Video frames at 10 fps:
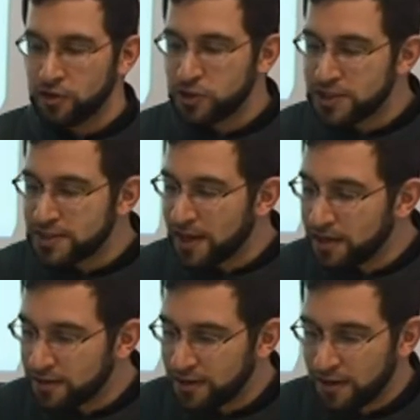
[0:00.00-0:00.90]
She
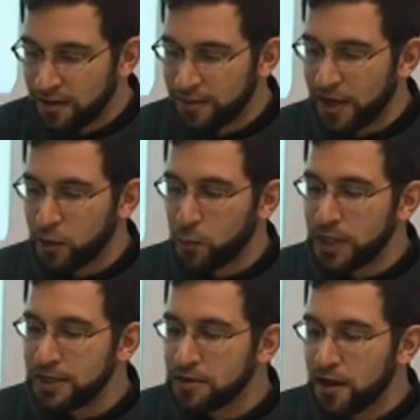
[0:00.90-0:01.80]
said that
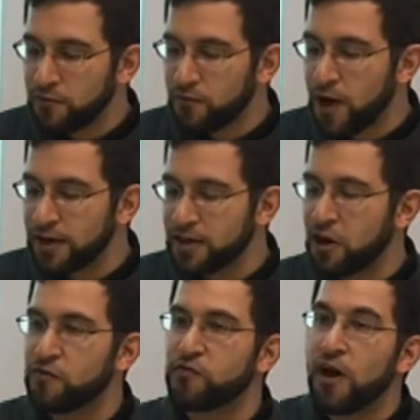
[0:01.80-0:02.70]
we did not find in
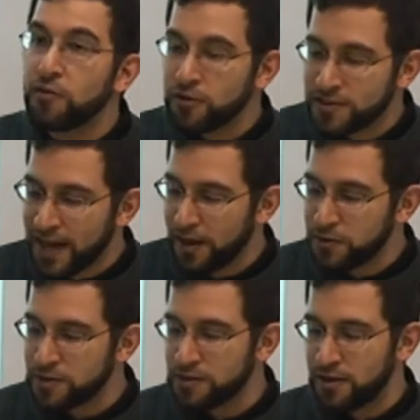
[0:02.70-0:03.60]
our father's
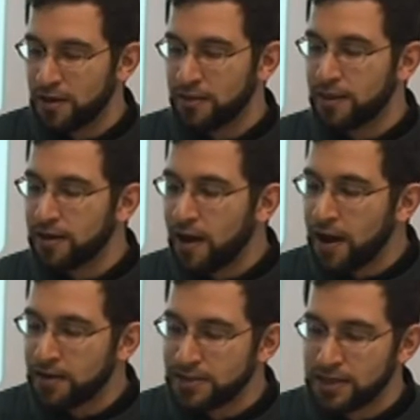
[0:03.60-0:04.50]
house the
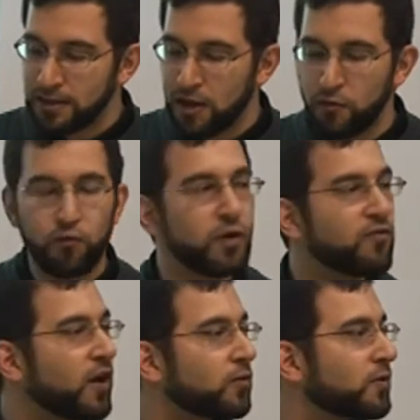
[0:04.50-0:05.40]
kindness and love we
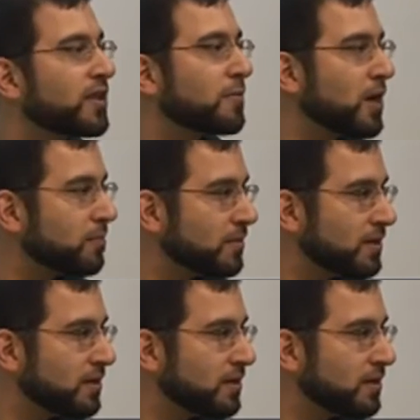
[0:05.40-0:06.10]
found with the Imam.